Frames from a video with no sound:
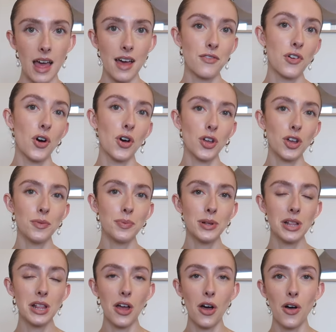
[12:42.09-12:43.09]
I've got a
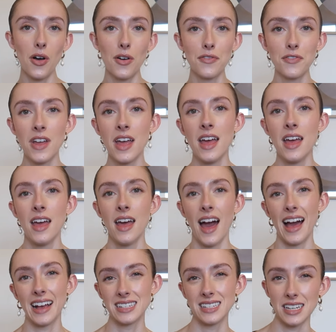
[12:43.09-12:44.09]
couple of
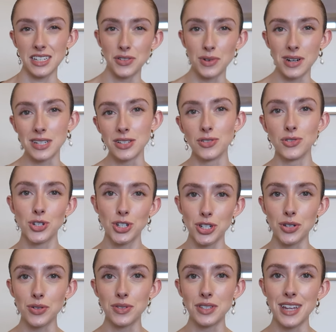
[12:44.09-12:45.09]
accessories and
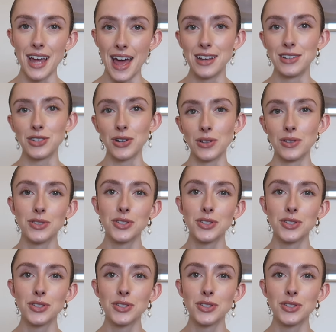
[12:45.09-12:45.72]
shoes to end on.